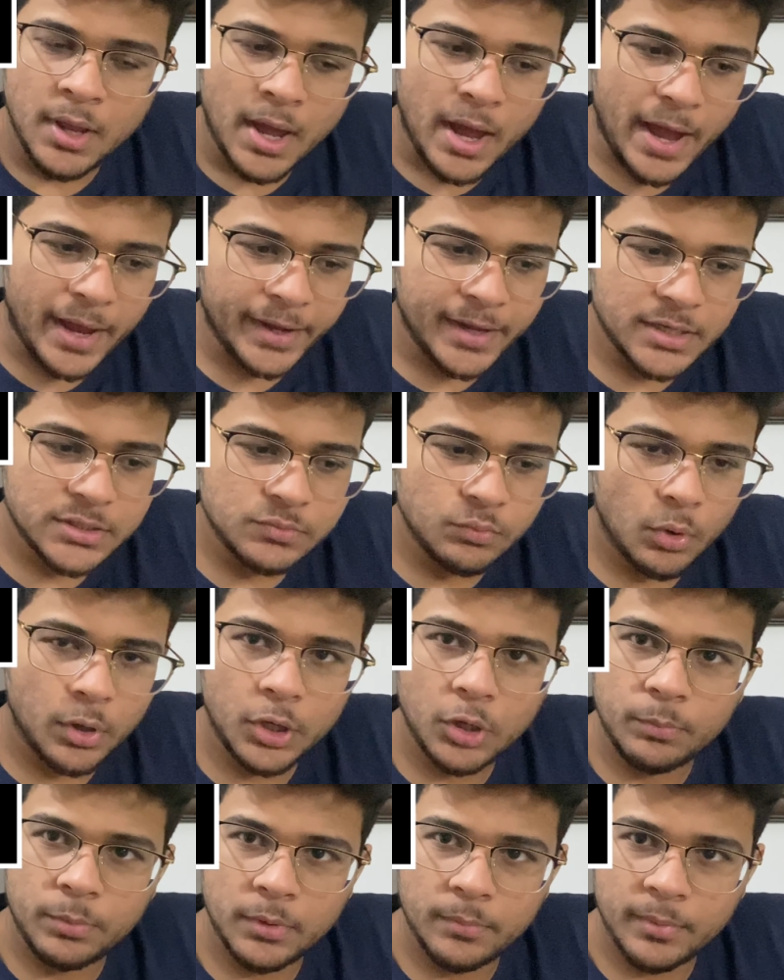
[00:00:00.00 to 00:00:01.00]
I guess what
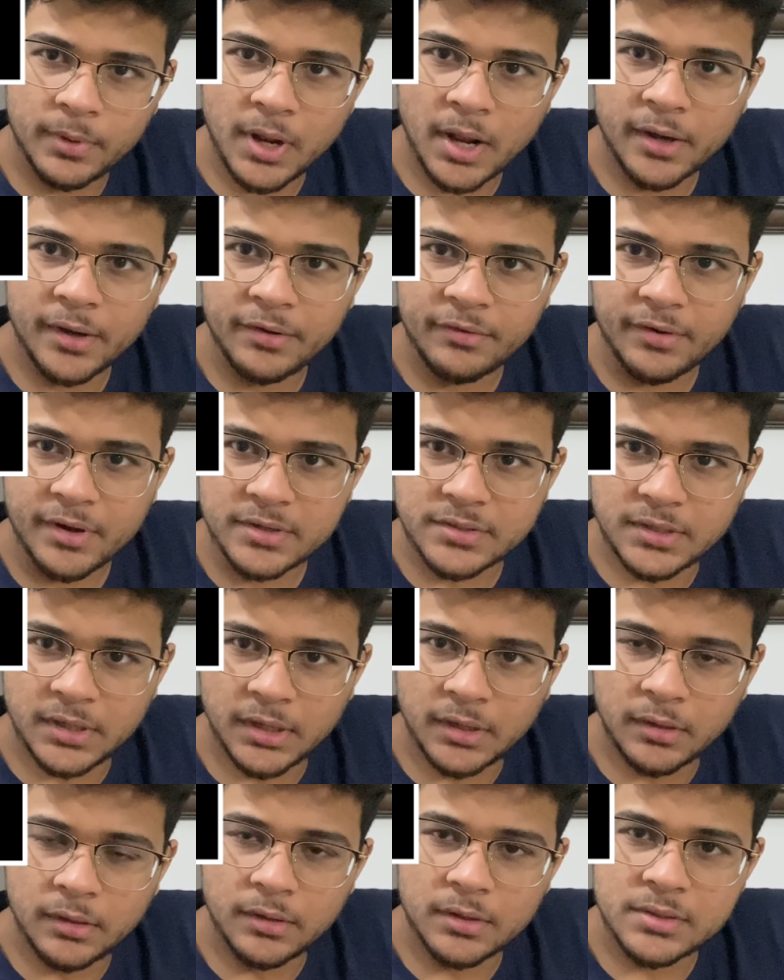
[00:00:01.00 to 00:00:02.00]
you people are interested
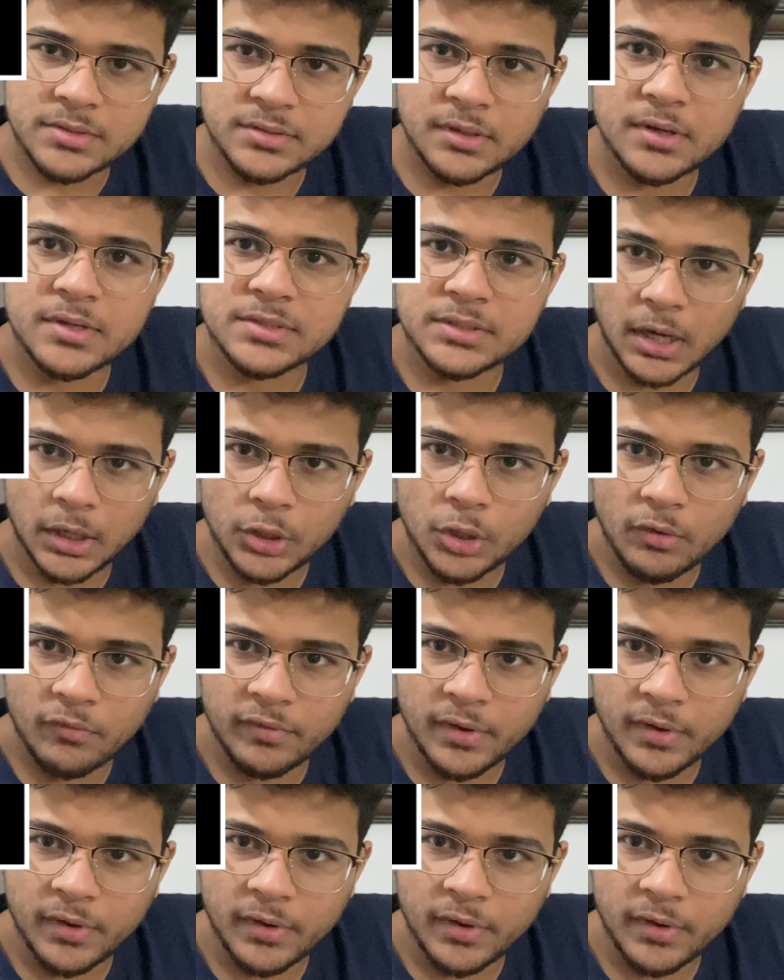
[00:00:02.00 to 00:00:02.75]
in is the result of